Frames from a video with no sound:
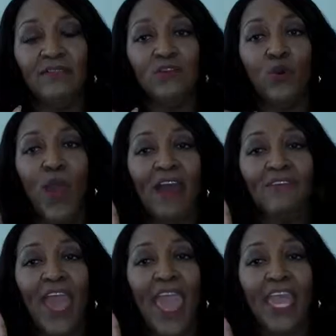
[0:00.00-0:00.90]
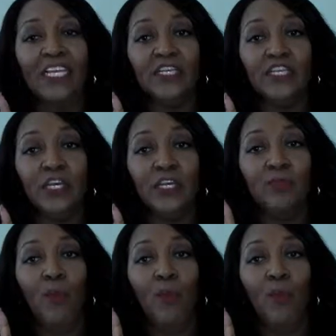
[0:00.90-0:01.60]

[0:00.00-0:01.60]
If you have an Asian